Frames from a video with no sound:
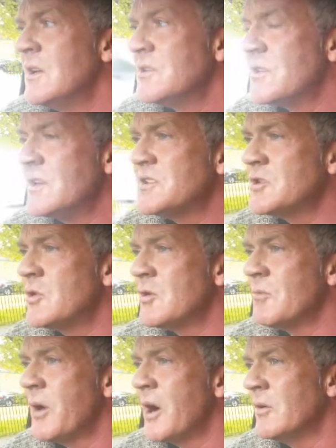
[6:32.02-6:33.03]
So these two
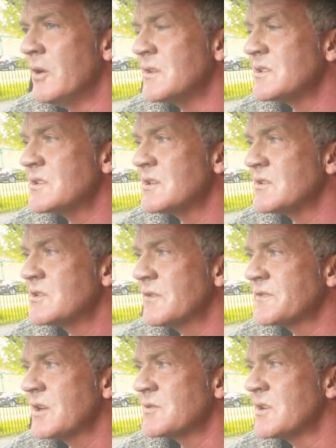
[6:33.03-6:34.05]
components,
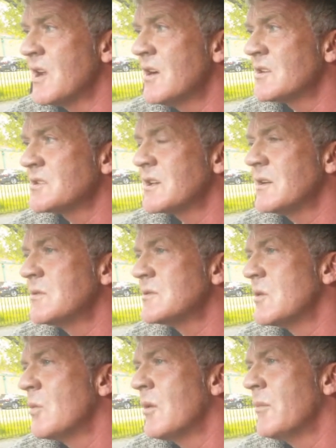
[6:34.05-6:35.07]
soft skills and hard skills,
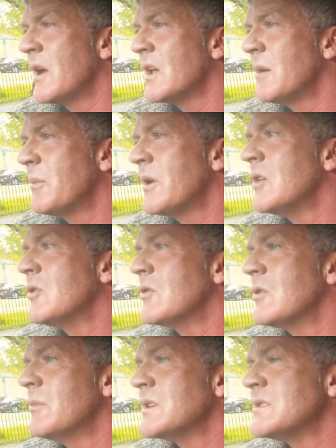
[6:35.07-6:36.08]
are what make up any good
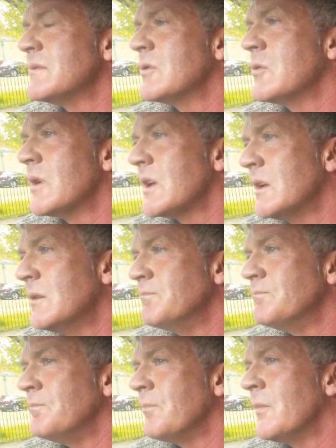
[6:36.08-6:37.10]
combative curriculum.
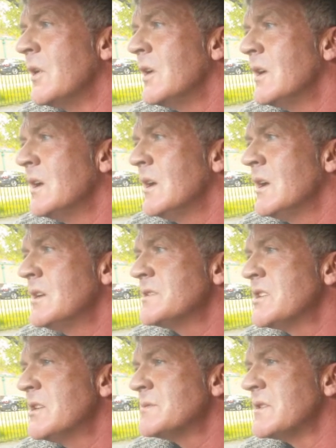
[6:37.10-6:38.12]
In
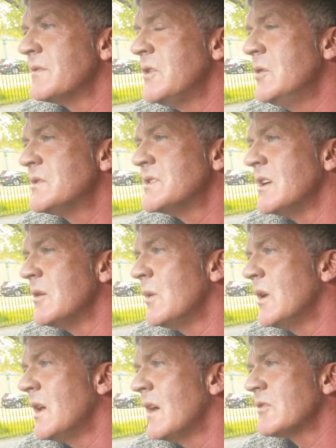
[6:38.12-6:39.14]
terms of UC,
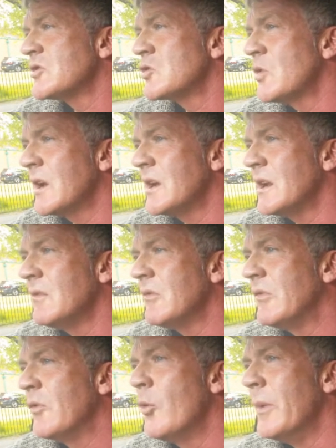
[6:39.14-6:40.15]
we have a training
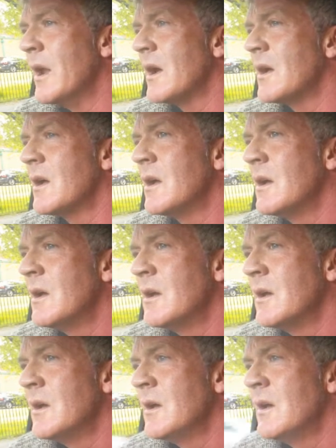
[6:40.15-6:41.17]
formula,
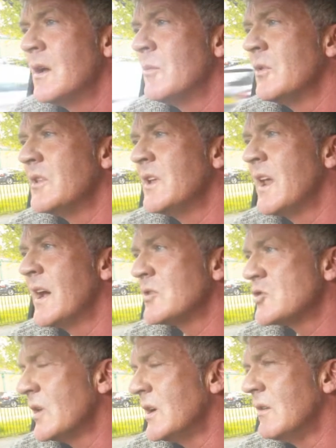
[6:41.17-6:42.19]
and within our
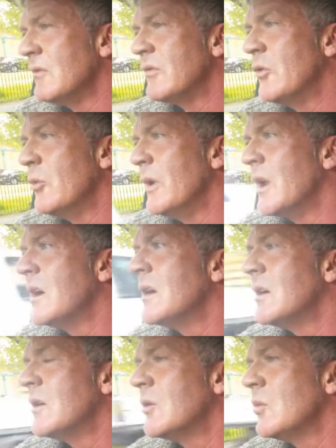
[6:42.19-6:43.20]
training formula
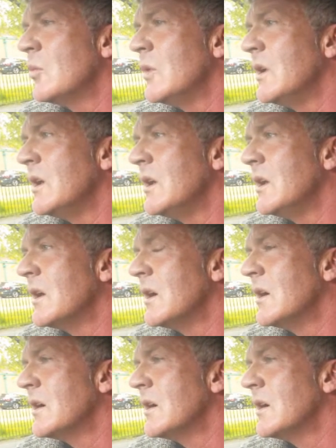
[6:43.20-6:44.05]
we